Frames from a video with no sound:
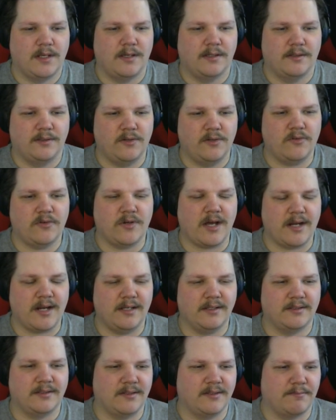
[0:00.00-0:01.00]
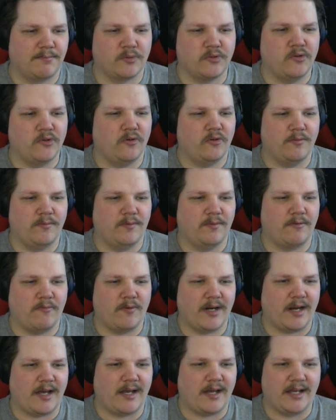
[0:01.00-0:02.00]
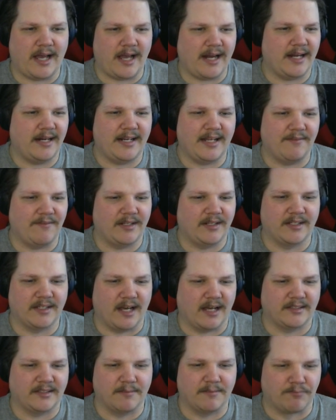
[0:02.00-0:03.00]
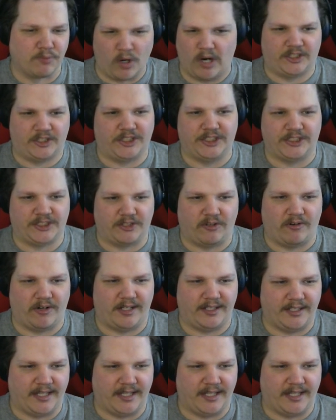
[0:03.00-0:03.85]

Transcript: You got a, the broom when I hadn't even got the brushes on it